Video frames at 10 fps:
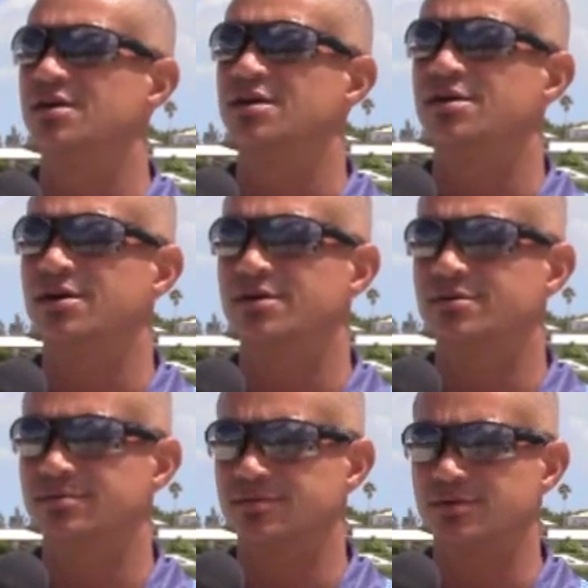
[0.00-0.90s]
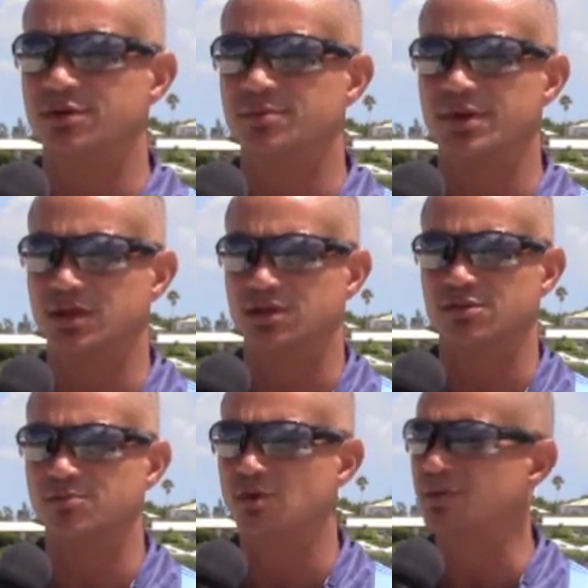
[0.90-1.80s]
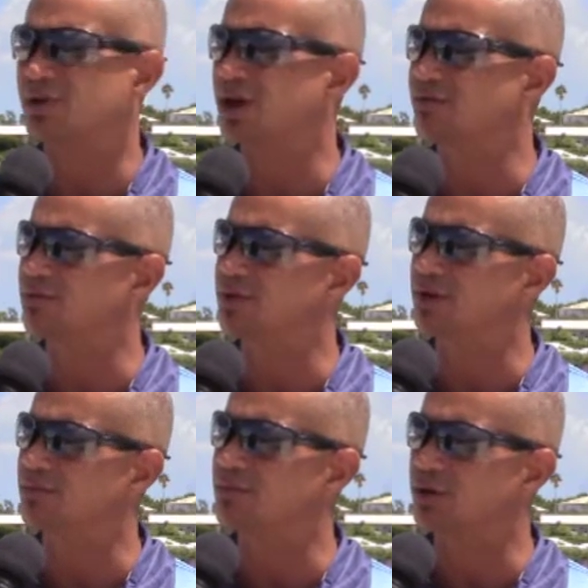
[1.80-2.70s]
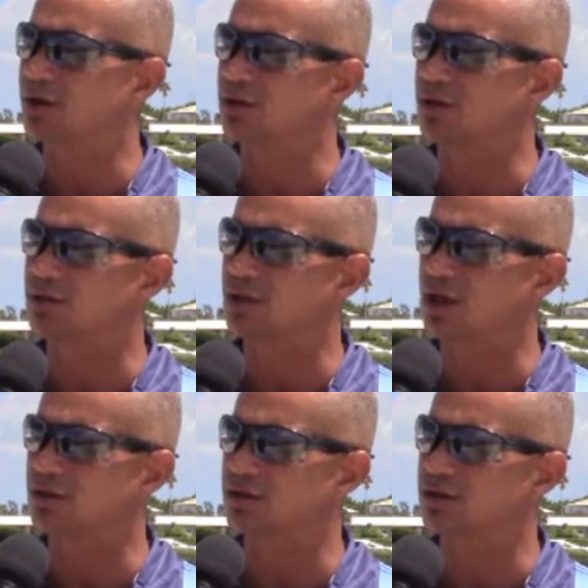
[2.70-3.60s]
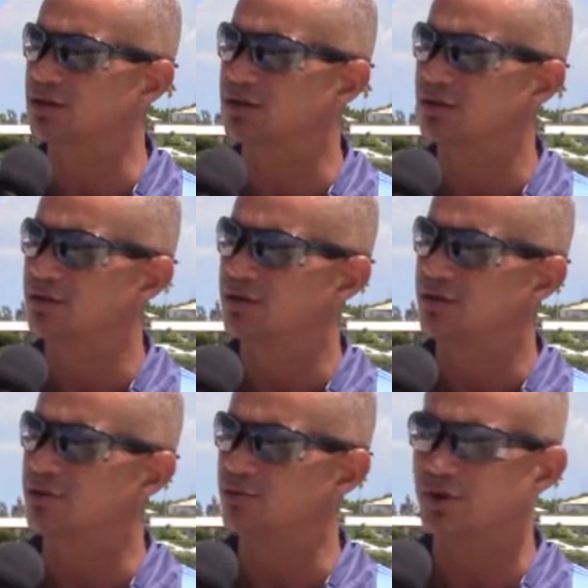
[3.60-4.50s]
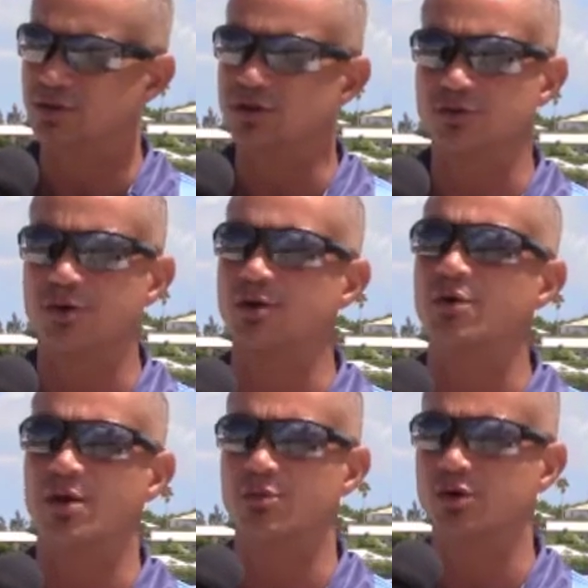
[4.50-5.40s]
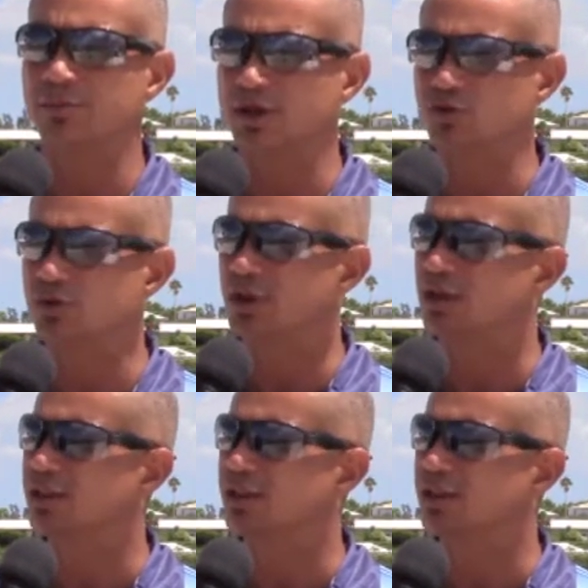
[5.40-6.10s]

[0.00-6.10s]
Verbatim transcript: Uh, you know, but at this moment, I haven't made up my mind exactly. Because once I do, I, I'm going to make sure that